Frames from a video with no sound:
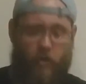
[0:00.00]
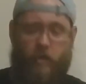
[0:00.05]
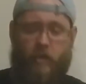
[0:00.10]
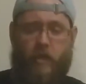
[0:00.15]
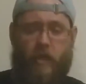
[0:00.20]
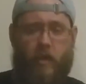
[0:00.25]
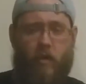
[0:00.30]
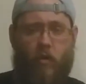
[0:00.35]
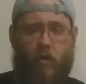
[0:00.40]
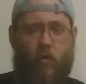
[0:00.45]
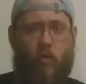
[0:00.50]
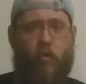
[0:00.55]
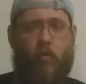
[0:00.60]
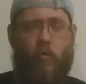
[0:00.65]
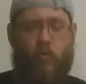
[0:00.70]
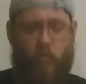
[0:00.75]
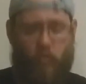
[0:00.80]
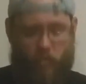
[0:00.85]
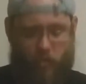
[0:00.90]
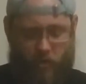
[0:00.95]
It's got a
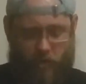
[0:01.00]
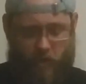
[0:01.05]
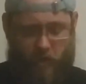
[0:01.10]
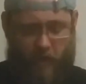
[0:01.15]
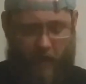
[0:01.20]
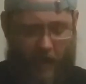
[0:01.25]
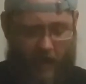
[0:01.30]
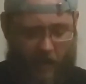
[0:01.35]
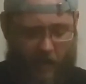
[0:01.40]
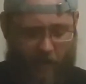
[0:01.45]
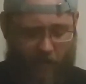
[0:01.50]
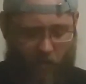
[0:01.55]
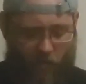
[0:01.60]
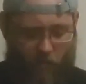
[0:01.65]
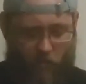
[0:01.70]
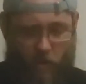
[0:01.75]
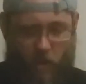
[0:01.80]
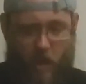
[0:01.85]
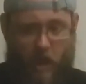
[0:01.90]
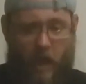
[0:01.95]
whole stack of them.
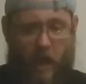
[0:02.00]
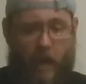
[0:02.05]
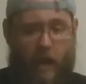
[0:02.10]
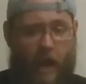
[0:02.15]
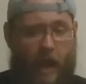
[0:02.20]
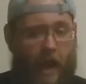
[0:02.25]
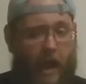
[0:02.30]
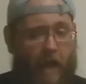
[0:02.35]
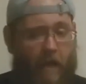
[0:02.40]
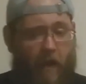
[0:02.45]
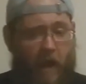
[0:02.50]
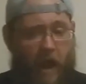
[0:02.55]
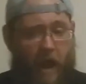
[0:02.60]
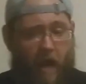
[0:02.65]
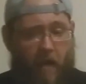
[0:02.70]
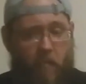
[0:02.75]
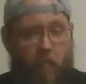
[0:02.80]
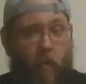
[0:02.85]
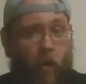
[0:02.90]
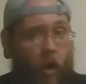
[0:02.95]
I
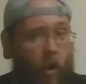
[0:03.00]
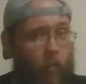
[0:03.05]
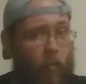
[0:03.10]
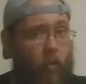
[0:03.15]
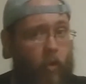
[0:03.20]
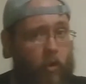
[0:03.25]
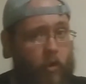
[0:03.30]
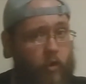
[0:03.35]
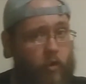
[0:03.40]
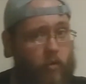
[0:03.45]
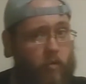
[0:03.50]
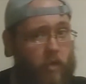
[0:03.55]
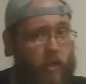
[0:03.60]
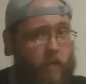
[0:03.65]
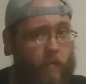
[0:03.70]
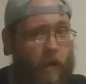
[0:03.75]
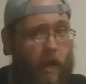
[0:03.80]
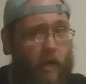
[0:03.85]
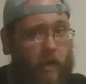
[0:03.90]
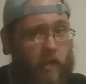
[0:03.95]
have bought one or two of these
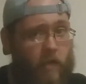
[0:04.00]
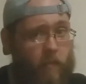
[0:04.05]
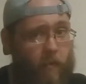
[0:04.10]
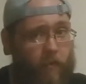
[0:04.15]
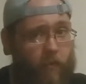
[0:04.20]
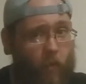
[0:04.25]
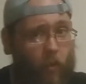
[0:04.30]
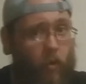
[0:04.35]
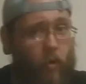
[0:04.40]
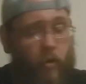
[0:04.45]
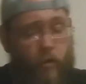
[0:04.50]
boxes before,